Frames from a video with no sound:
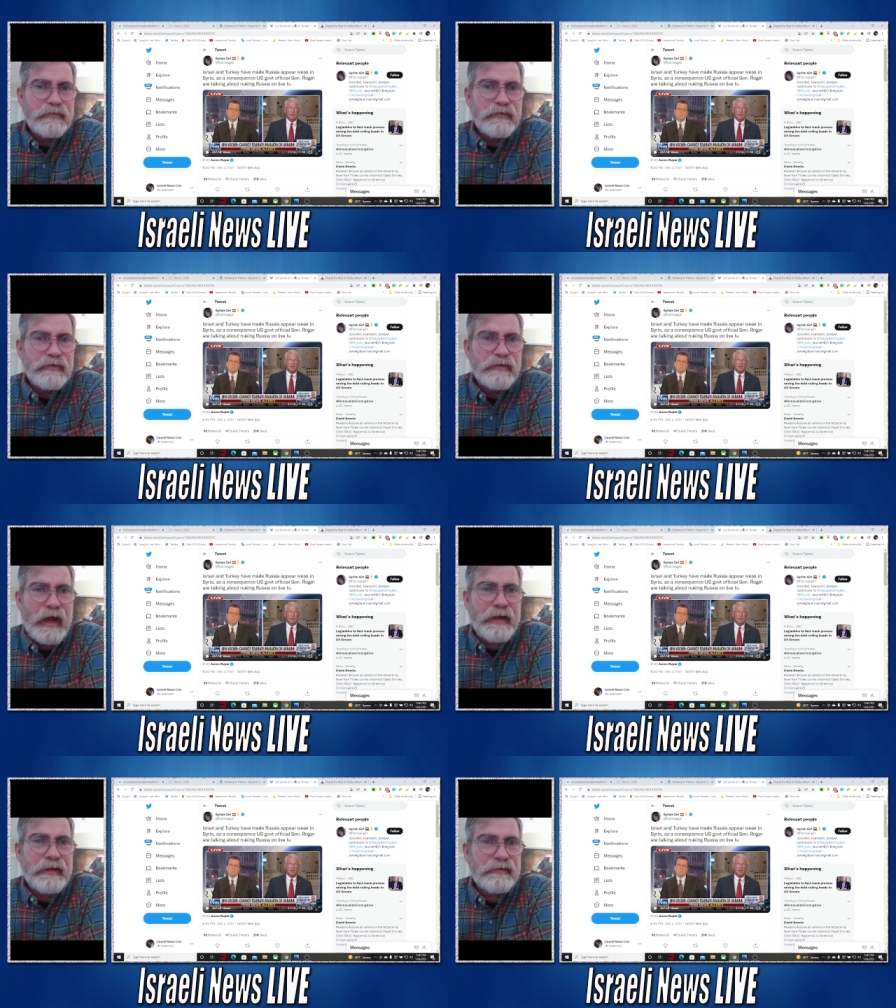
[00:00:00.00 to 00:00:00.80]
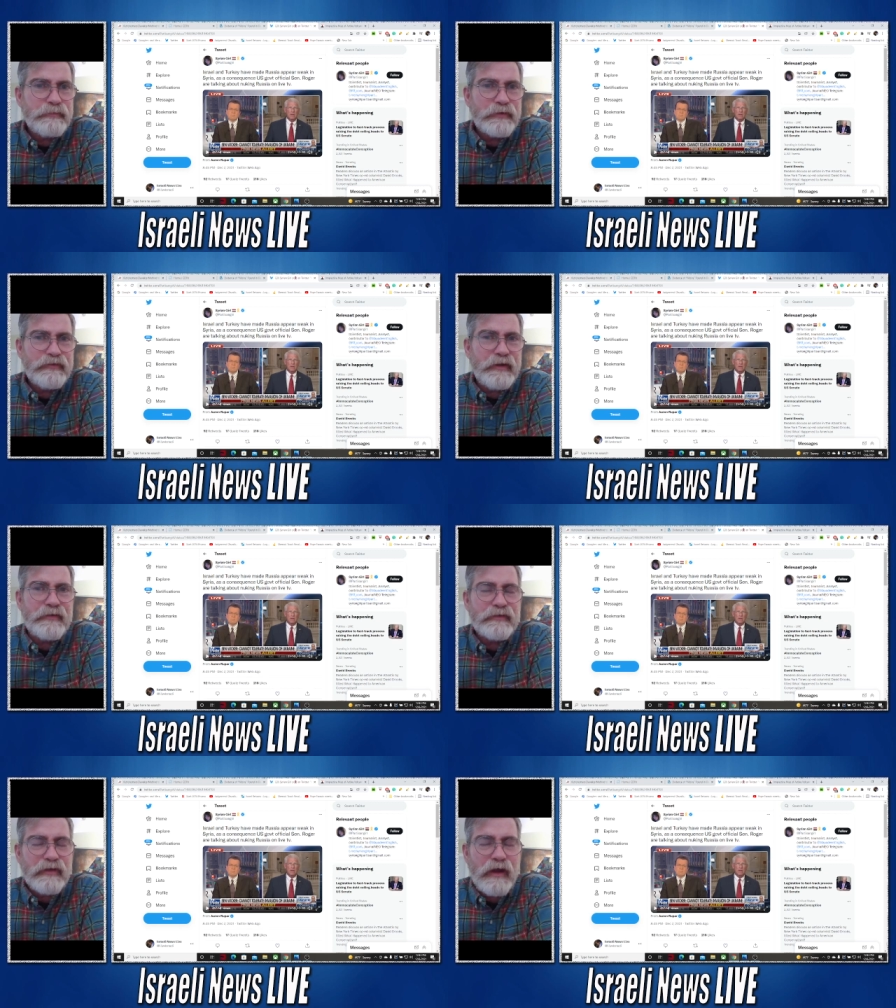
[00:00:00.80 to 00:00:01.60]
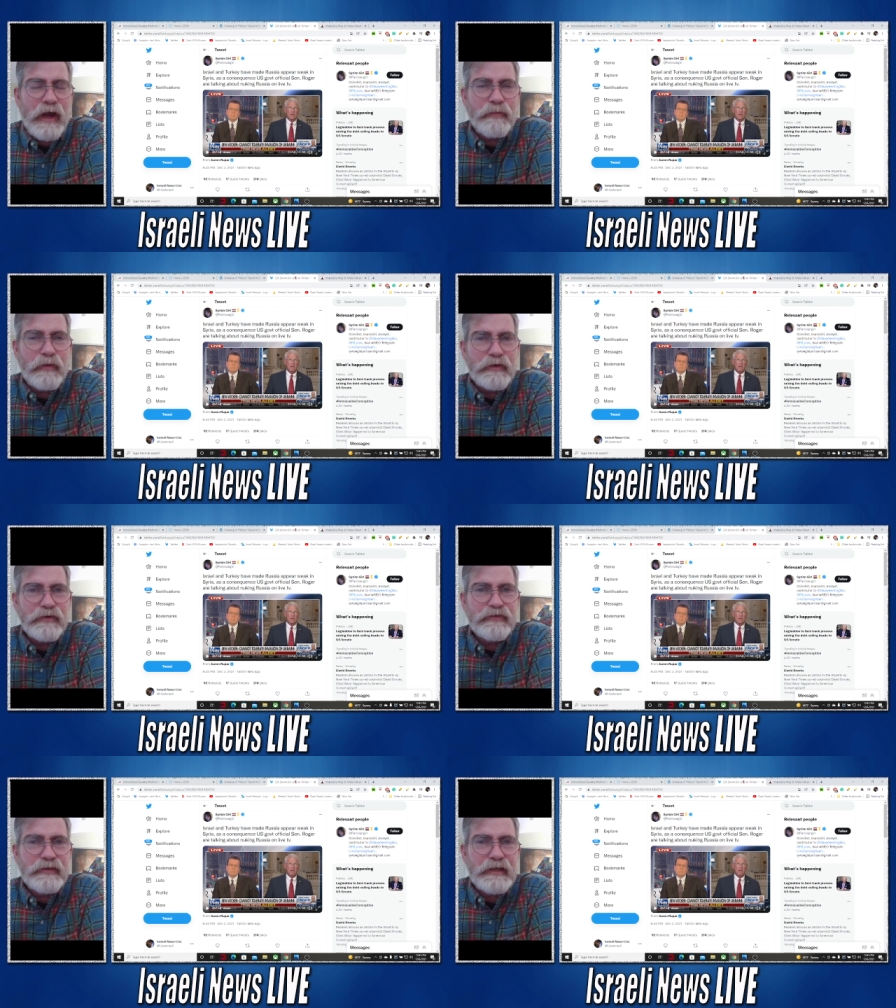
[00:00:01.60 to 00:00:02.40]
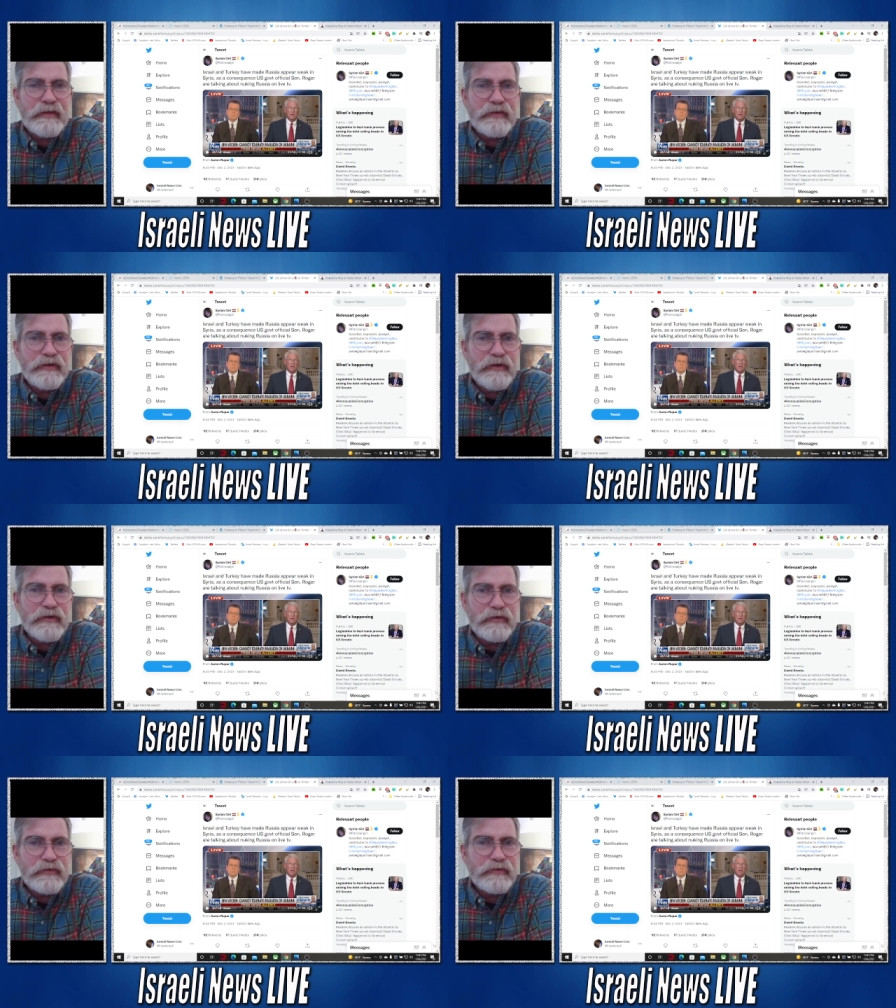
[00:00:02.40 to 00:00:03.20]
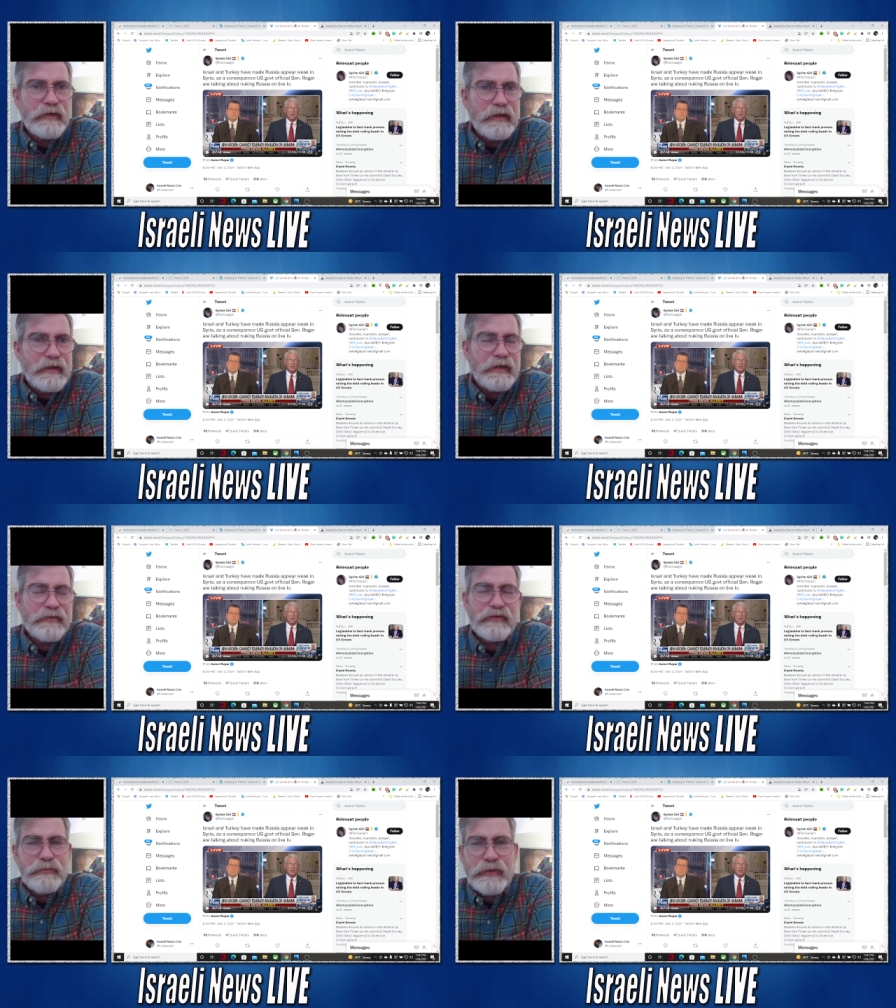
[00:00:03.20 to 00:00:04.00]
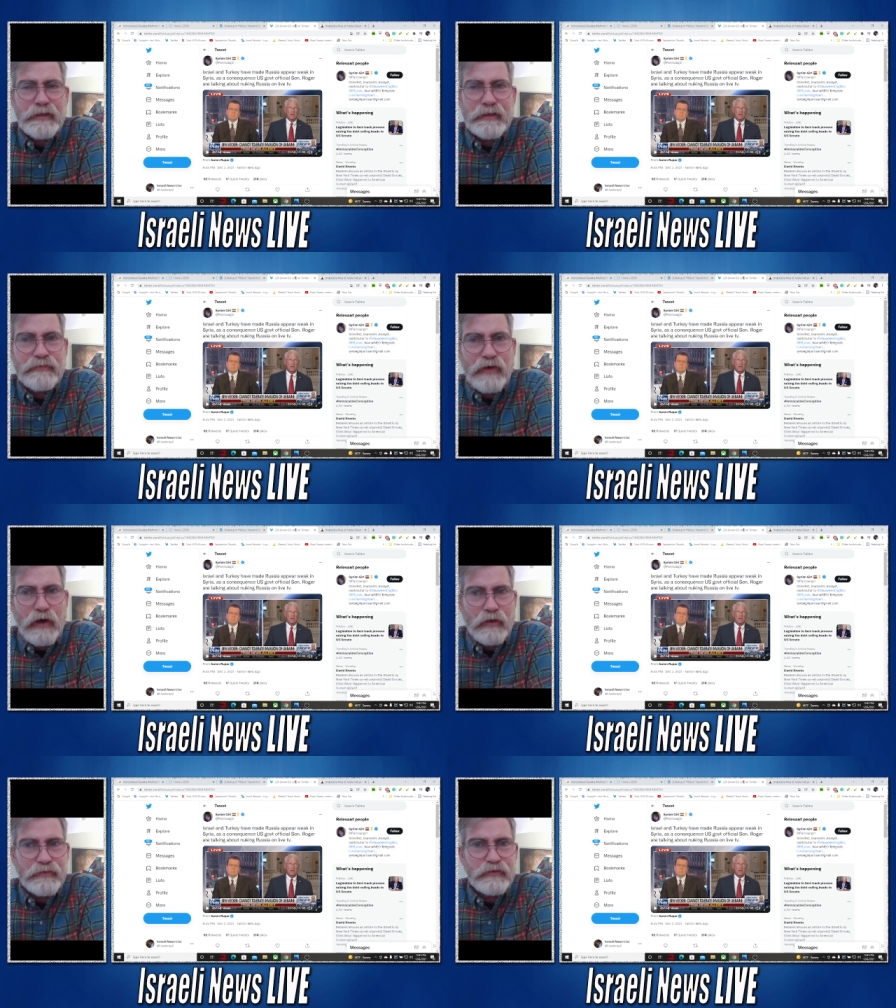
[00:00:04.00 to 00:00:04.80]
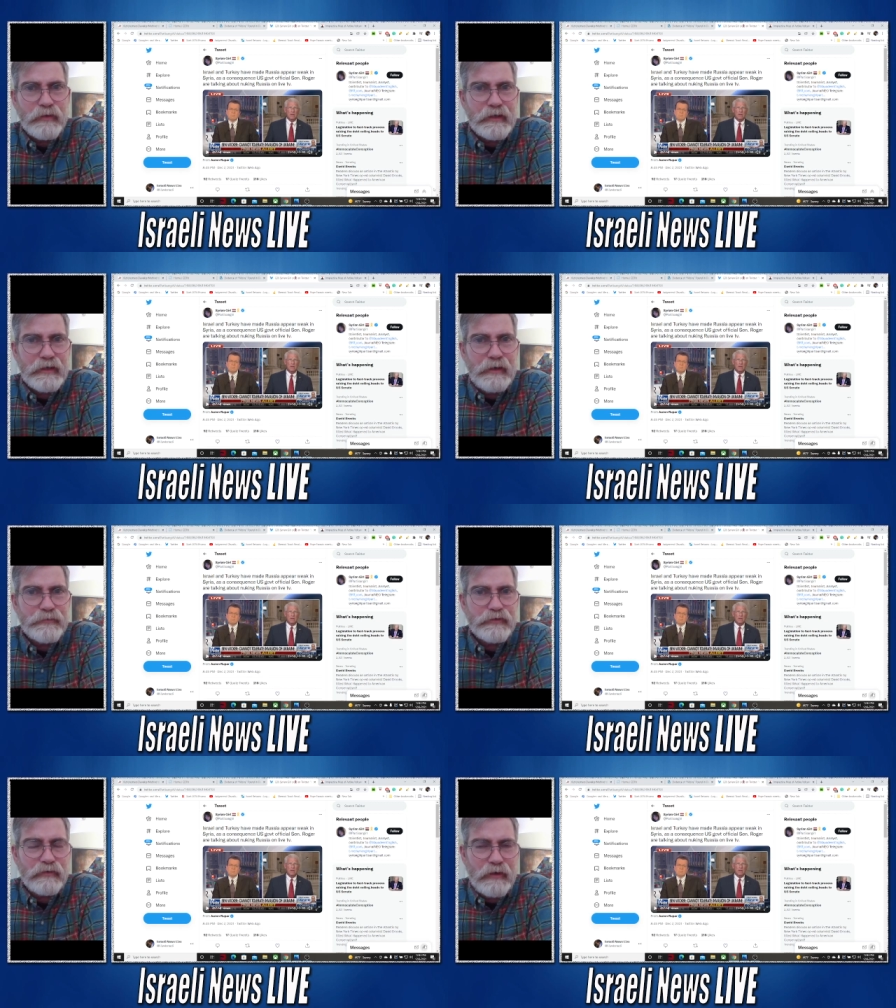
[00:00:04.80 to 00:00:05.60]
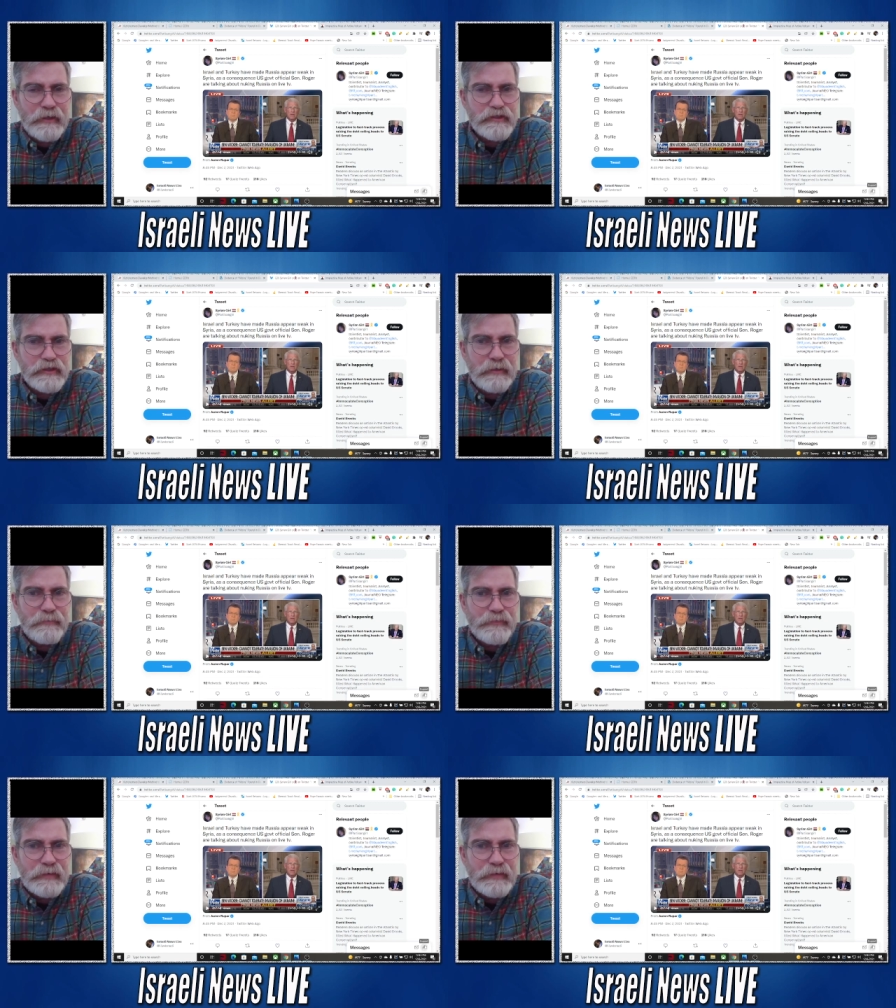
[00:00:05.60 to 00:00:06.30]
90% of the time, what you see in the news is completely false when it comes to Russia.